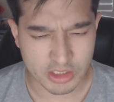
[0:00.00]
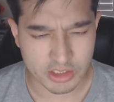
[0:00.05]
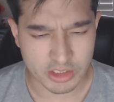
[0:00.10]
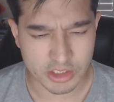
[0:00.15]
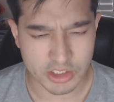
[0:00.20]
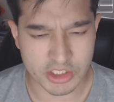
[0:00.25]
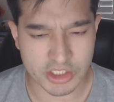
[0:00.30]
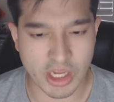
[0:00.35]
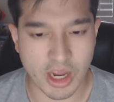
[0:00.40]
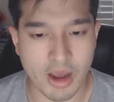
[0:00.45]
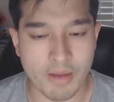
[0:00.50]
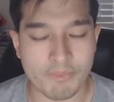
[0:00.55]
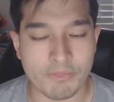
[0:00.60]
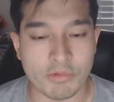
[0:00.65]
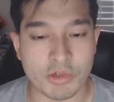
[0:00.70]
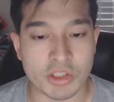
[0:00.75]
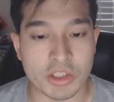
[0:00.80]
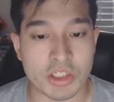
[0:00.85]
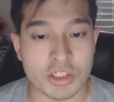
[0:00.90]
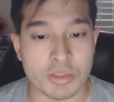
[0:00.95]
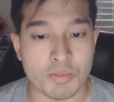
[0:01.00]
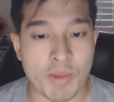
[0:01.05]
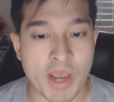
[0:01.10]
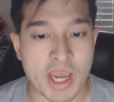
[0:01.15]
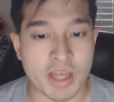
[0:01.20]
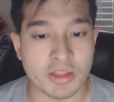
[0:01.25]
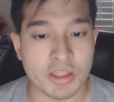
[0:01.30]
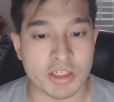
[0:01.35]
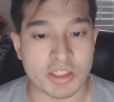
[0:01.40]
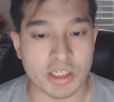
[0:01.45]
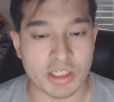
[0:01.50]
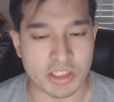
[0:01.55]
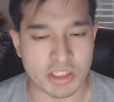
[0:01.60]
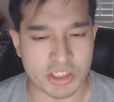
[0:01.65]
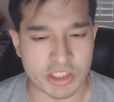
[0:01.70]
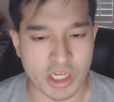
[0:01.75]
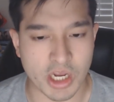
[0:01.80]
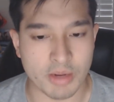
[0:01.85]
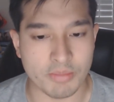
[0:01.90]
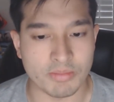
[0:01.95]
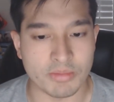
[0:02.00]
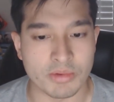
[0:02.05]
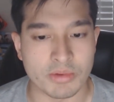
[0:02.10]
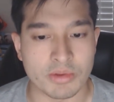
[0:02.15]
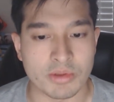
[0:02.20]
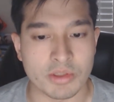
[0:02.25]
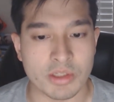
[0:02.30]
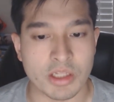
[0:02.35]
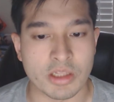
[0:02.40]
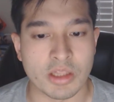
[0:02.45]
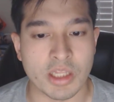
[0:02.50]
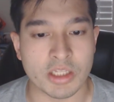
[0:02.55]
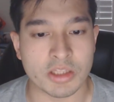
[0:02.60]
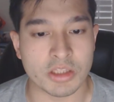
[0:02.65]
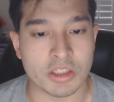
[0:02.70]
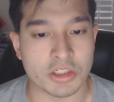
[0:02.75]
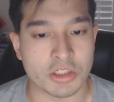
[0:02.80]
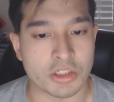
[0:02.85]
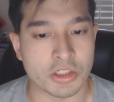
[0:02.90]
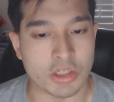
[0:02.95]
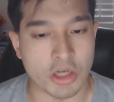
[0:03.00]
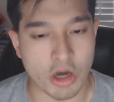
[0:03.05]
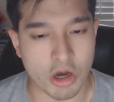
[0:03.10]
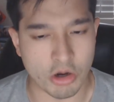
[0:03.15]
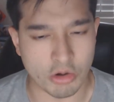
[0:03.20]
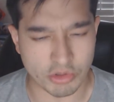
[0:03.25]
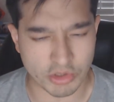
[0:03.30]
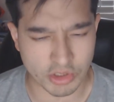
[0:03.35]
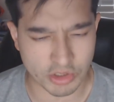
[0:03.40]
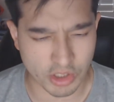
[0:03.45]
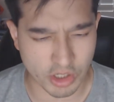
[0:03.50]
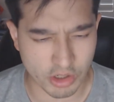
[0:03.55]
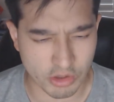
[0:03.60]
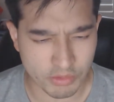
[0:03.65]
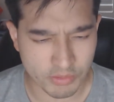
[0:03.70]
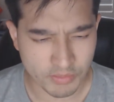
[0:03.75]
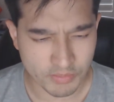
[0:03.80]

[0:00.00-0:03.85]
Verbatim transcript: Stop with this madness and stop and let this go, you know?